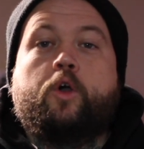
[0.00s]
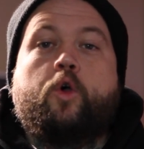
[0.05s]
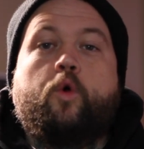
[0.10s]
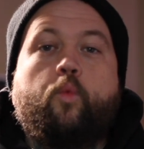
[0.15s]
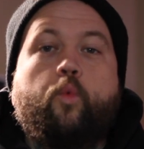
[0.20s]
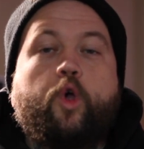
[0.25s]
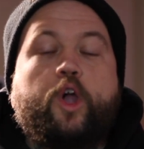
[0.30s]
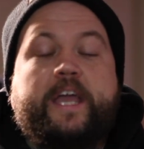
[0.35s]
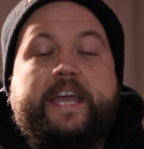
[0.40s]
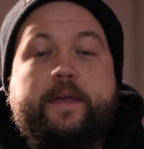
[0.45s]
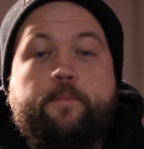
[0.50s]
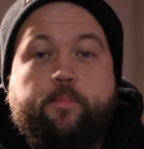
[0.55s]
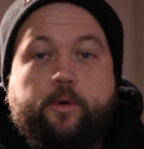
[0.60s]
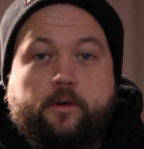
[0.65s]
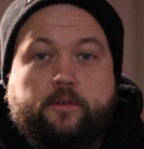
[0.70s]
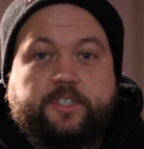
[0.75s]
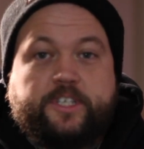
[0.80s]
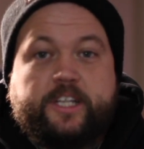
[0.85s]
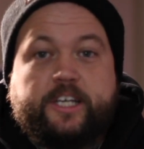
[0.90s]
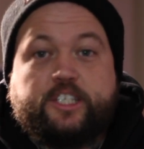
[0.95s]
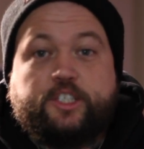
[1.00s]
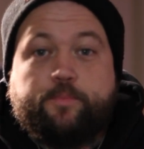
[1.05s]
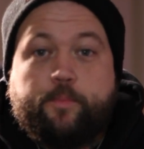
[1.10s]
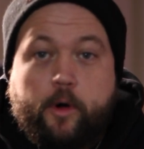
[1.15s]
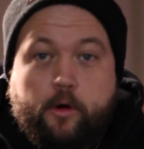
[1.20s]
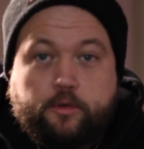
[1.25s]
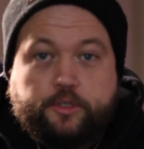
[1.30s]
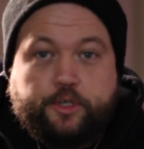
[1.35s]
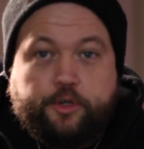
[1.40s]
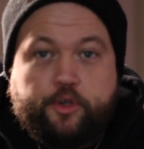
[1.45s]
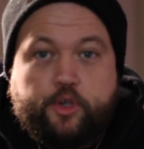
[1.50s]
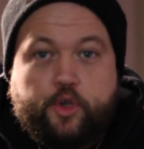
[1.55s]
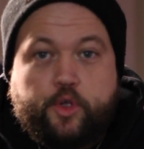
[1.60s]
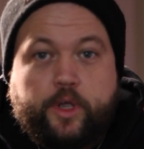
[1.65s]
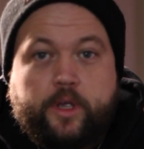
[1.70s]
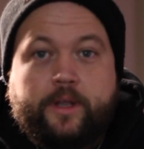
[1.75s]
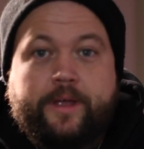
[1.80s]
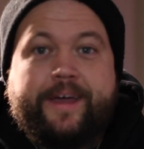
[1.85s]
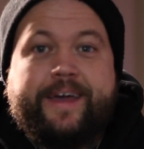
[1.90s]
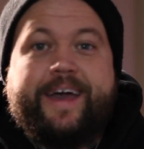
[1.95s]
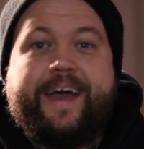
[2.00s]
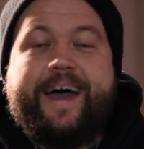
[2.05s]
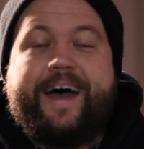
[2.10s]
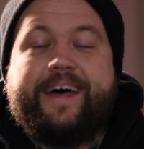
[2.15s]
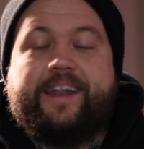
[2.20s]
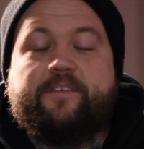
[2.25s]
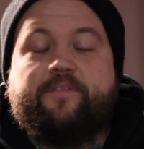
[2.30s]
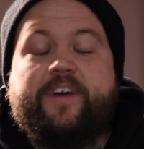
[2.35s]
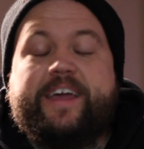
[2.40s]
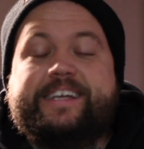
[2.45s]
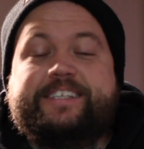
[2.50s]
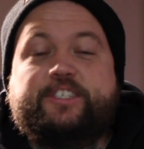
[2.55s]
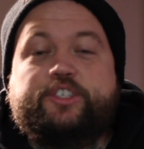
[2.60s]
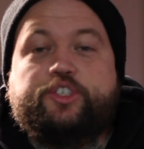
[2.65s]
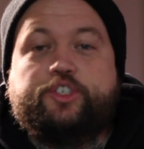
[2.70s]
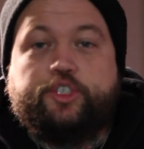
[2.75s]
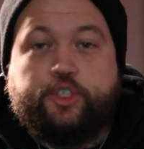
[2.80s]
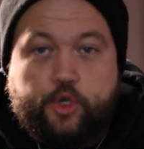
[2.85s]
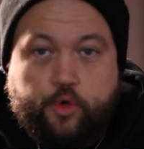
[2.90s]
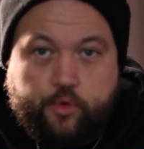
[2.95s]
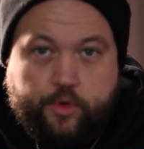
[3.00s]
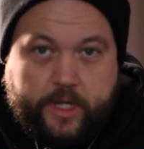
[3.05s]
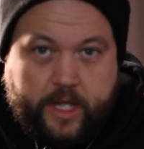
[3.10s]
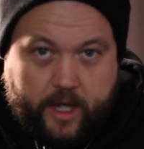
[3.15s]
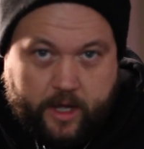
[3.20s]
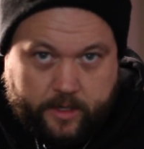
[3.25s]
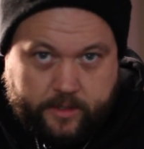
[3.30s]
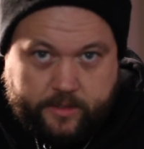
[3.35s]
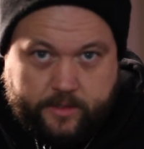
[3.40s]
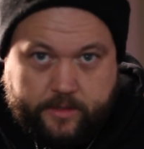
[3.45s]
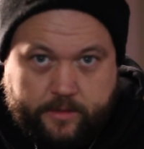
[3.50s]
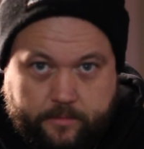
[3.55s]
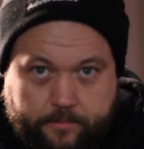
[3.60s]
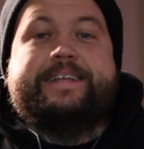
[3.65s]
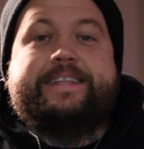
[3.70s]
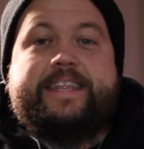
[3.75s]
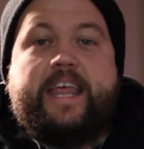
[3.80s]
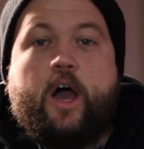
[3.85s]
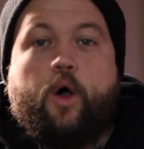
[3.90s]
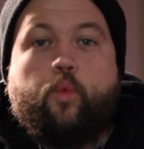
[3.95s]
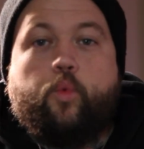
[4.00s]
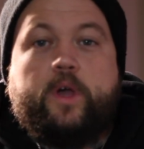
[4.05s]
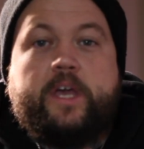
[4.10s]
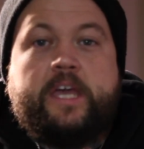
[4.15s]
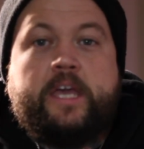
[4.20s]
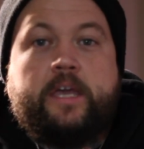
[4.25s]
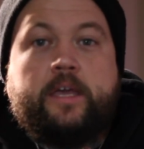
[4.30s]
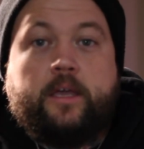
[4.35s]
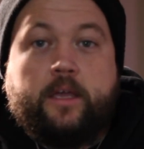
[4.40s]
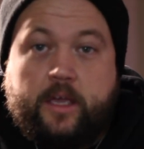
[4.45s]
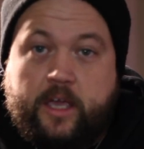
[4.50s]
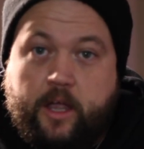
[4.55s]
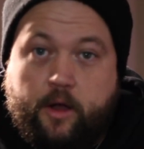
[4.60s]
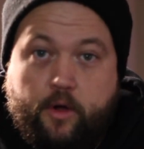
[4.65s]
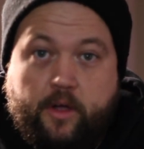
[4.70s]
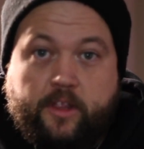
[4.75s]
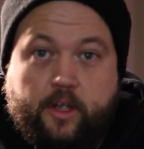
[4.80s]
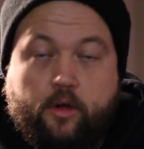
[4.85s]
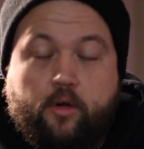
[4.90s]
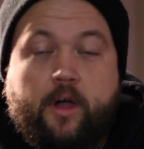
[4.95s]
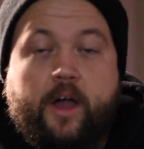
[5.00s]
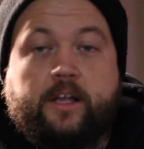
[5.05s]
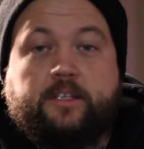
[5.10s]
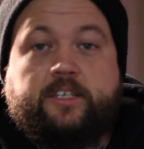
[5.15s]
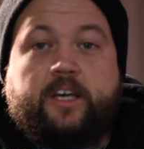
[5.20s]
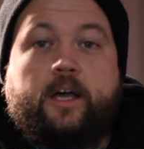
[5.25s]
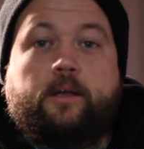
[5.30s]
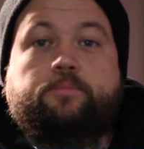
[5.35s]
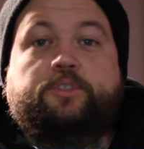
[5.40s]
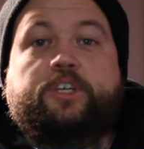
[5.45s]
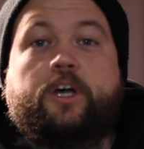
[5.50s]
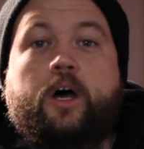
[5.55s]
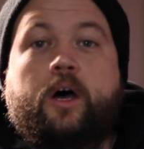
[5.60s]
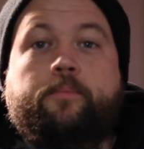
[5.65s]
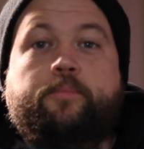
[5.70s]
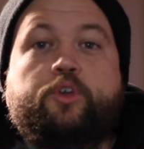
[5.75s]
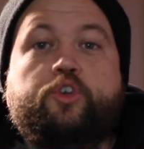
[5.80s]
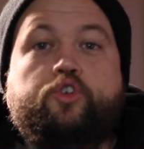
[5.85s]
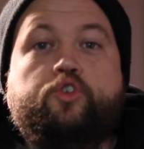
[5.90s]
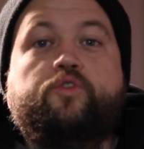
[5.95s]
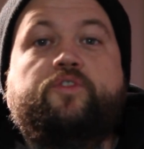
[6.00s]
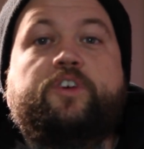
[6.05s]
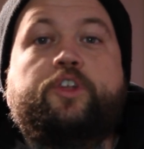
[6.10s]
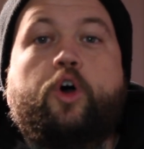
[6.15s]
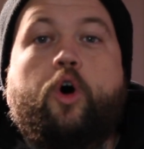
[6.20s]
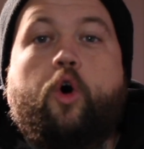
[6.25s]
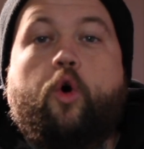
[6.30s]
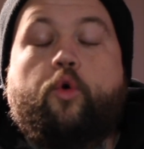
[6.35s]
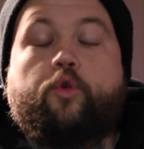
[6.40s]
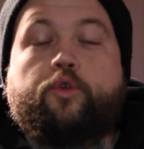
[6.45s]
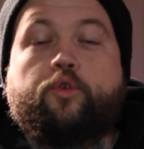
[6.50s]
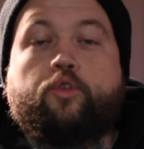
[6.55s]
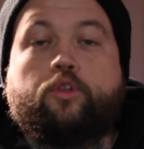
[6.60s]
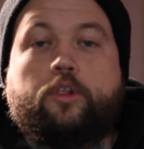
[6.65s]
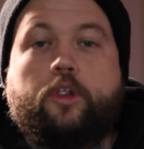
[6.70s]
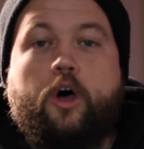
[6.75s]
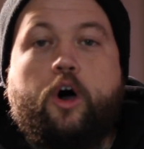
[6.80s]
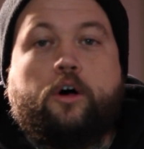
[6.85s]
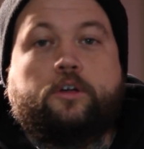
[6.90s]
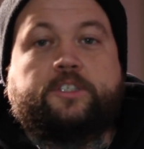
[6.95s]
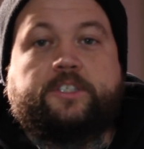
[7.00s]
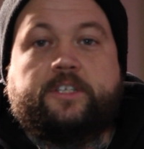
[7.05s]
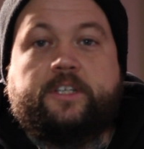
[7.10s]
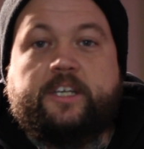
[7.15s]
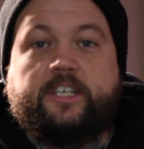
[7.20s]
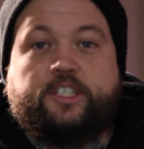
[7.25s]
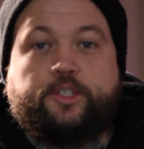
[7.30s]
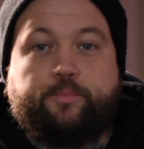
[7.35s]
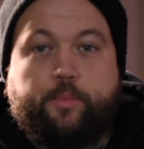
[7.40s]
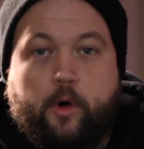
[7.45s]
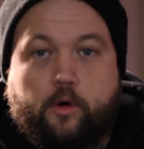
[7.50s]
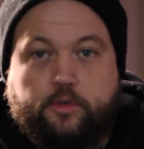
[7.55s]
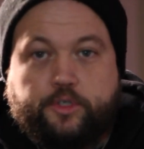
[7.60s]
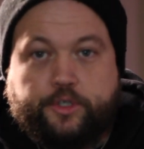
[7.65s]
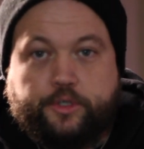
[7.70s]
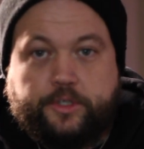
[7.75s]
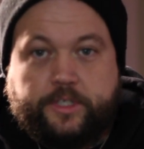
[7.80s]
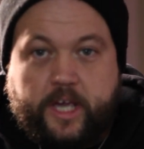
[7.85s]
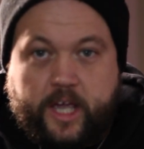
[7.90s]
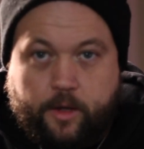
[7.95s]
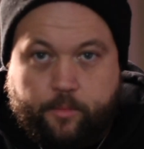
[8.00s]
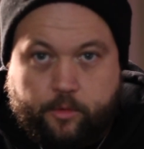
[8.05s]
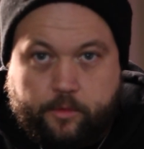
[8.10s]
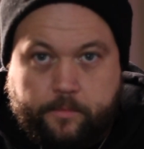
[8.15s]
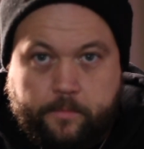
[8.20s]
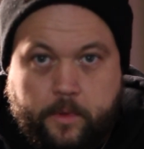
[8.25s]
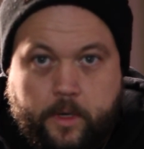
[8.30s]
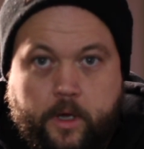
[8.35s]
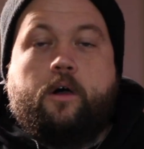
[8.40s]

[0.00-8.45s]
where he builds an exposure unit out of a suitcase. Now we, here at the Grind Time shop, use an older Lawson exposure table.